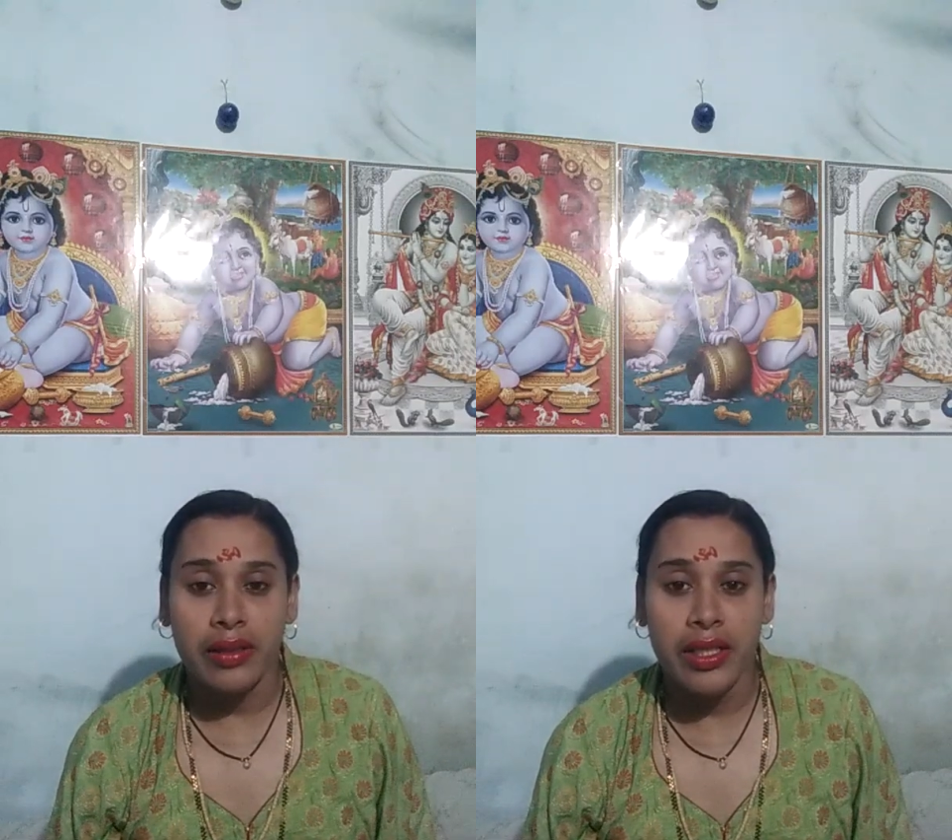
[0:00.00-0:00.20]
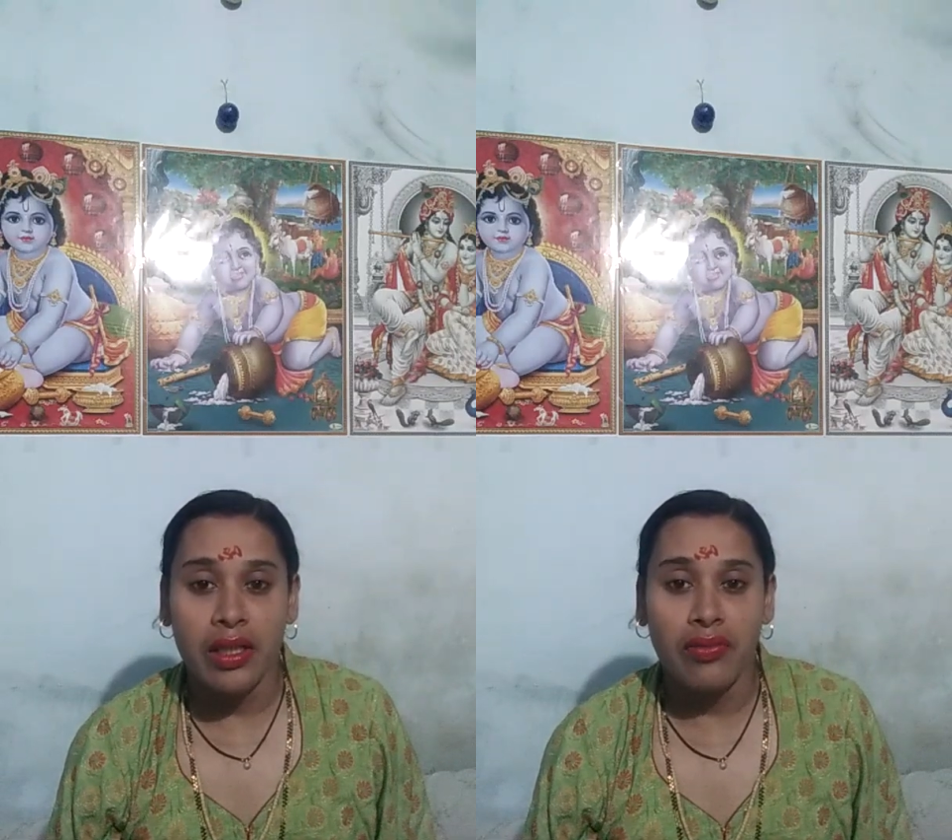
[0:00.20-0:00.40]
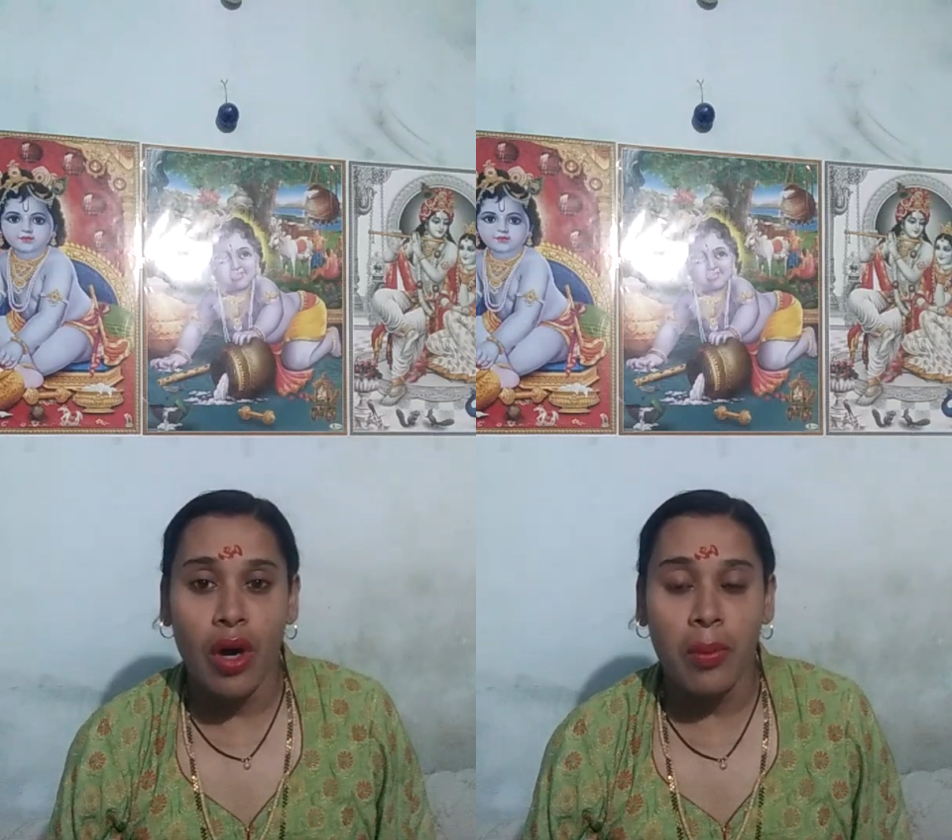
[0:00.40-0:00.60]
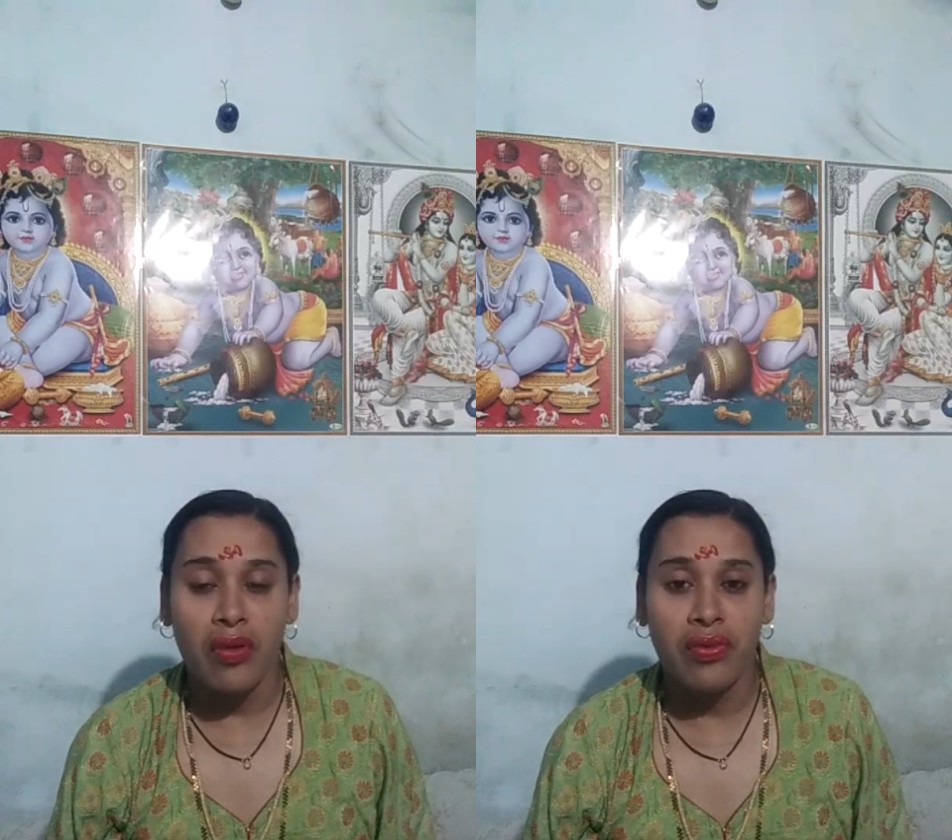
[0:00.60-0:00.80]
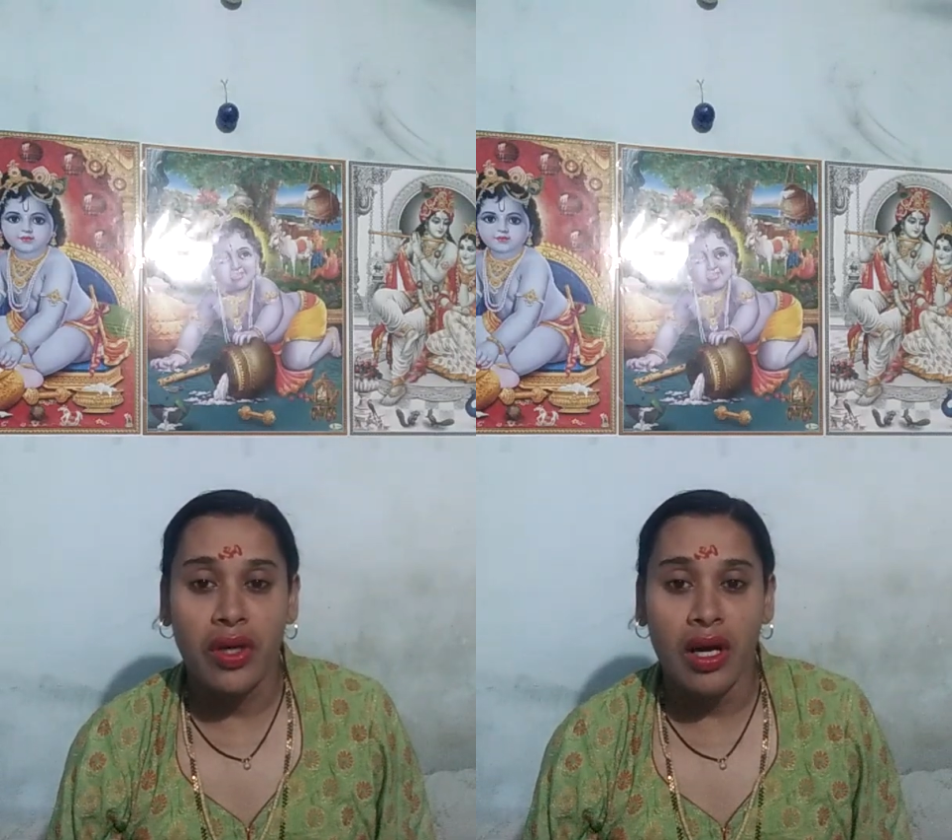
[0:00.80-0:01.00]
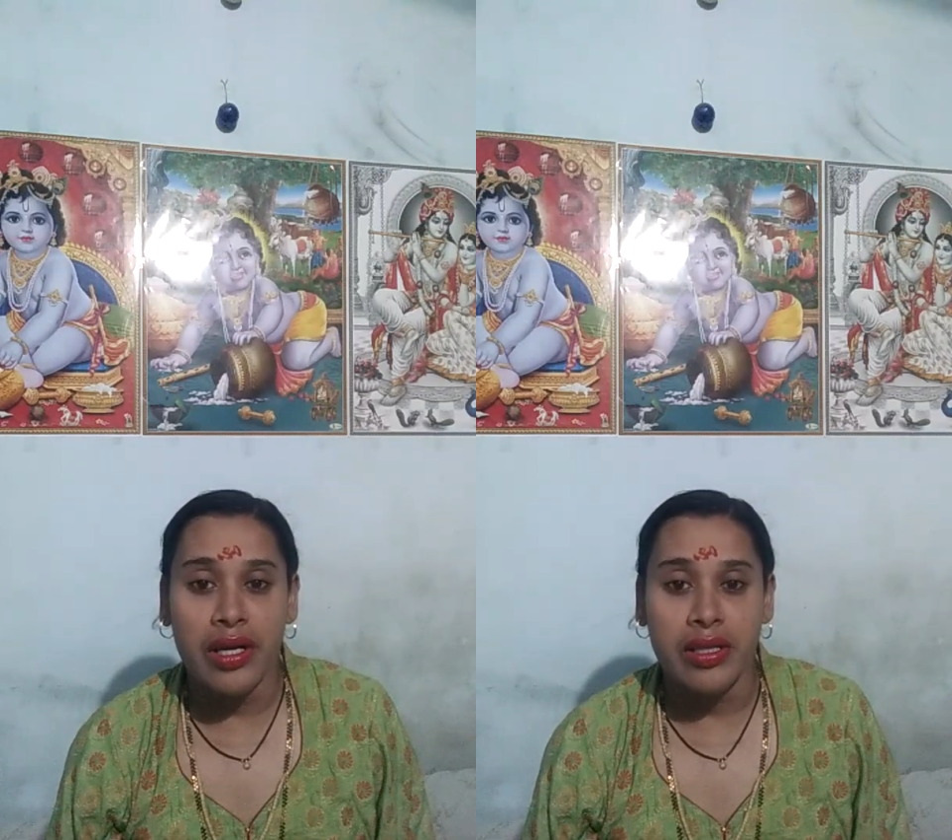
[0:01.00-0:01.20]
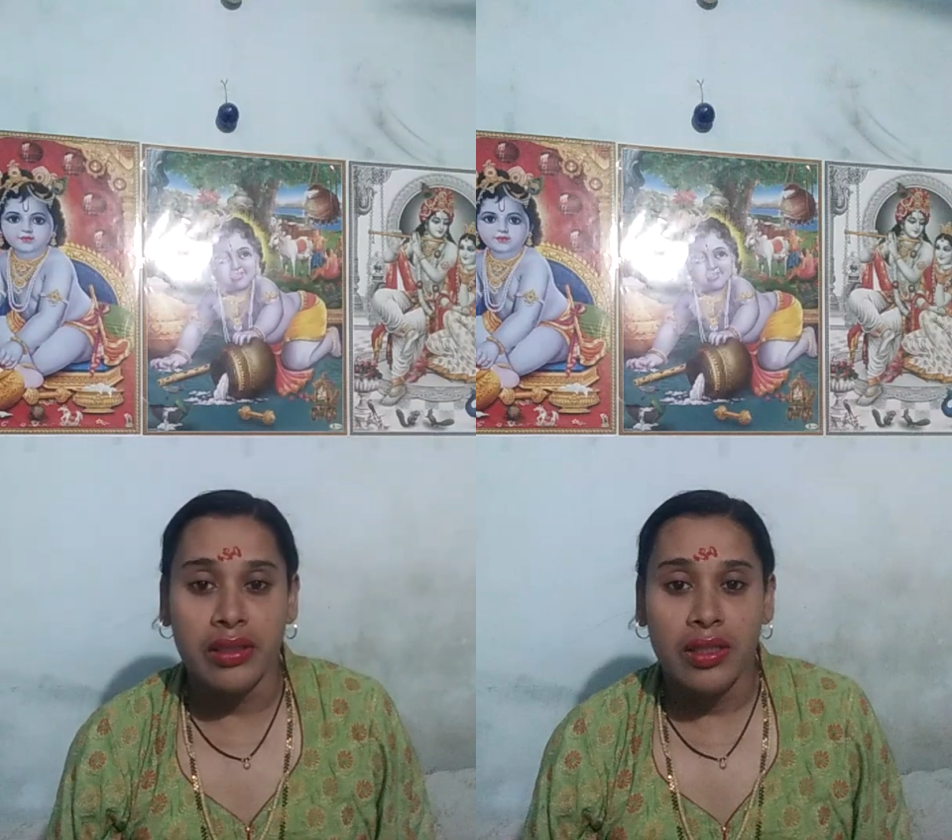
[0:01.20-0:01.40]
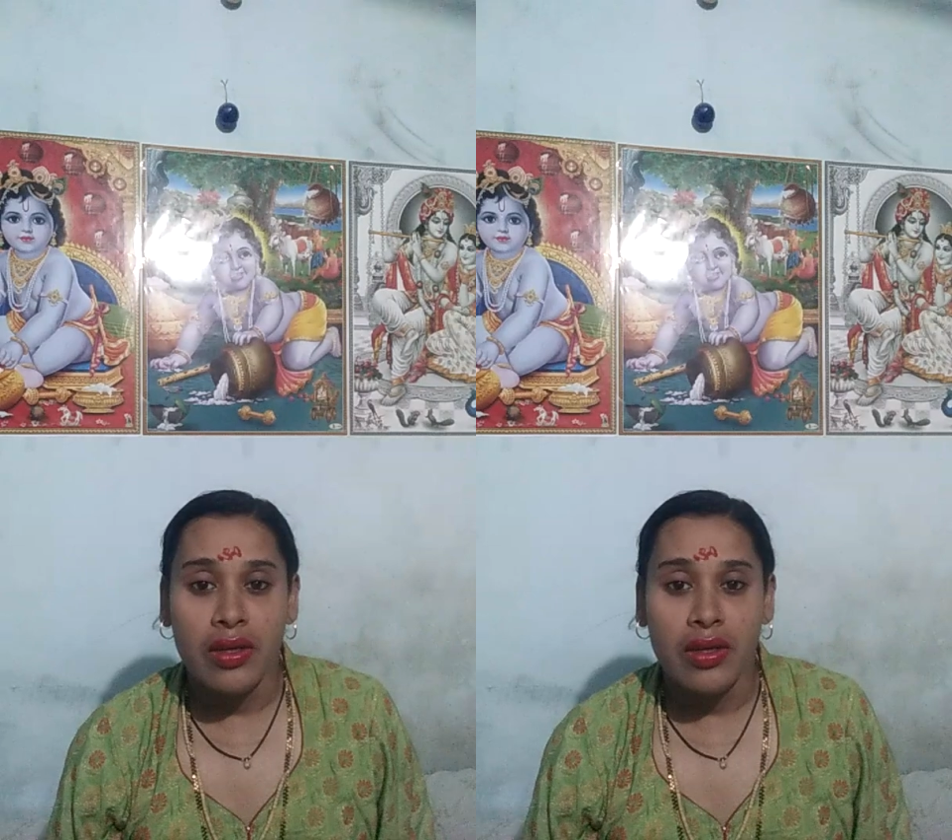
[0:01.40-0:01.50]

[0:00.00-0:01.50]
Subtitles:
in the form of curd